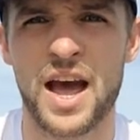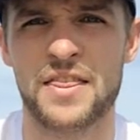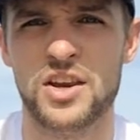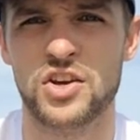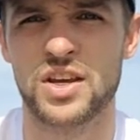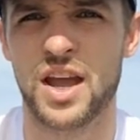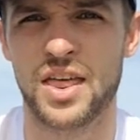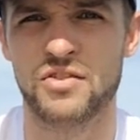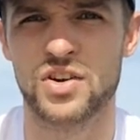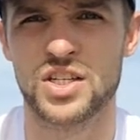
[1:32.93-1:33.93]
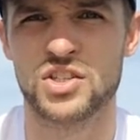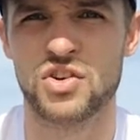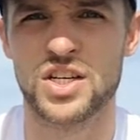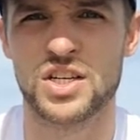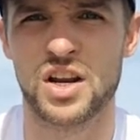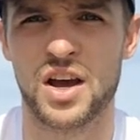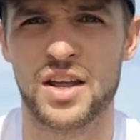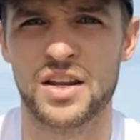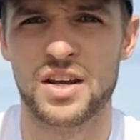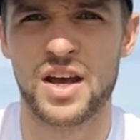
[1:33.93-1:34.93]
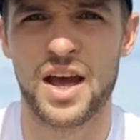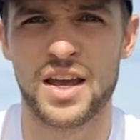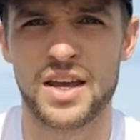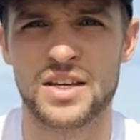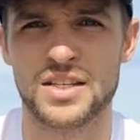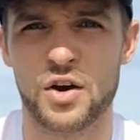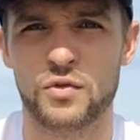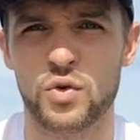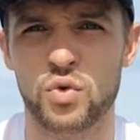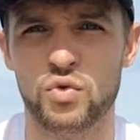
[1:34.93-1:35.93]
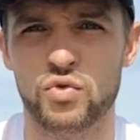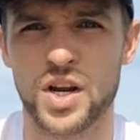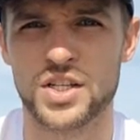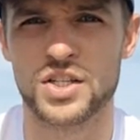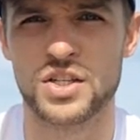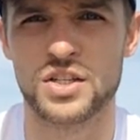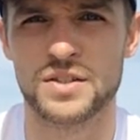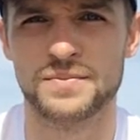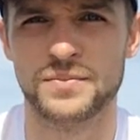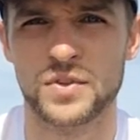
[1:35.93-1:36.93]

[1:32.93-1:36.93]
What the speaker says: and then you can get in the registration line and get yourself all registered.